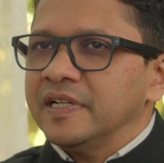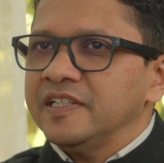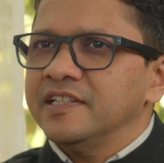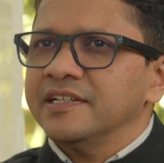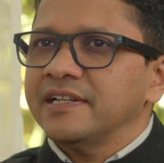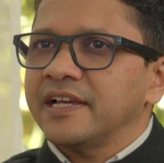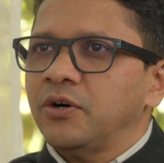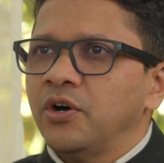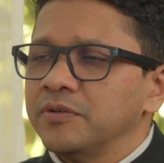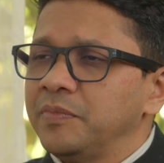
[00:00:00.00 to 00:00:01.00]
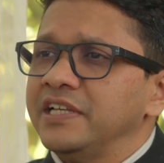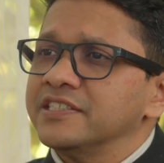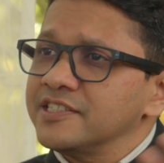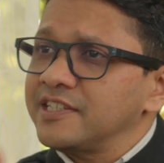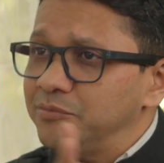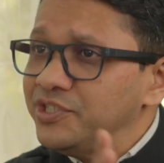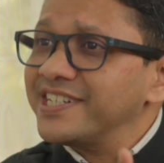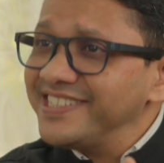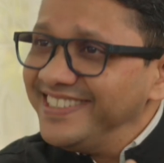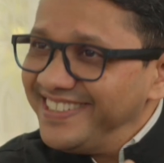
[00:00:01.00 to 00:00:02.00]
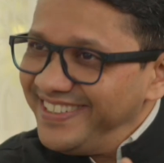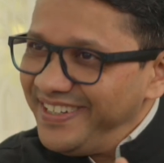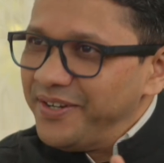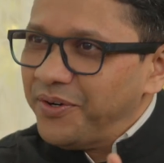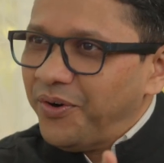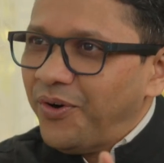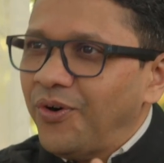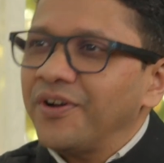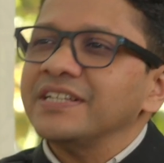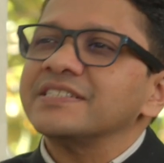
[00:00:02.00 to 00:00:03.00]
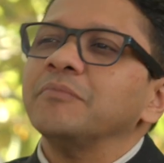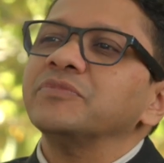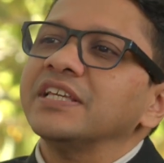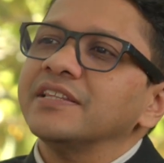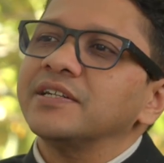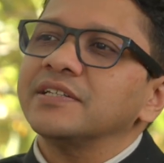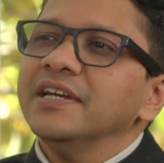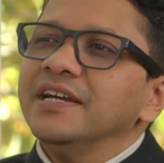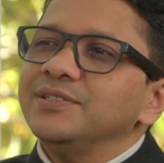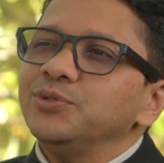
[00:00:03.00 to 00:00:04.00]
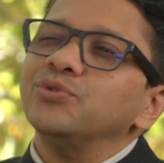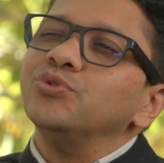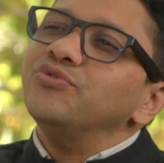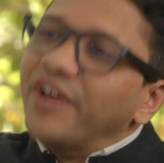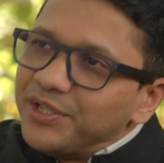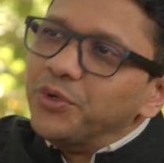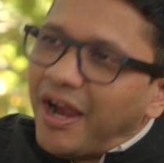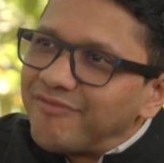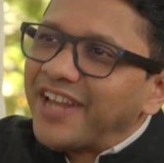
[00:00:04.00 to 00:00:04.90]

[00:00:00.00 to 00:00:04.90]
either like horribly as a subject or as something that you do when you have